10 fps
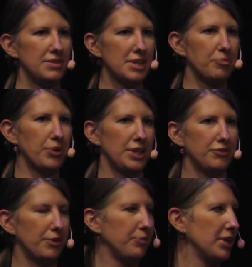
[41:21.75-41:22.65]

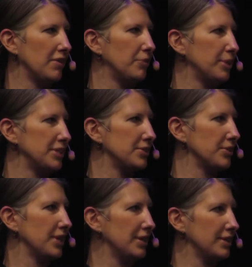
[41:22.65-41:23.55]
separated from the government
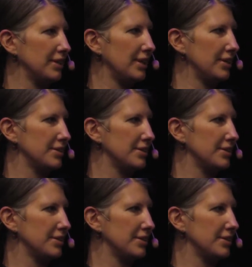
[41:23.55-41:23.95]
or the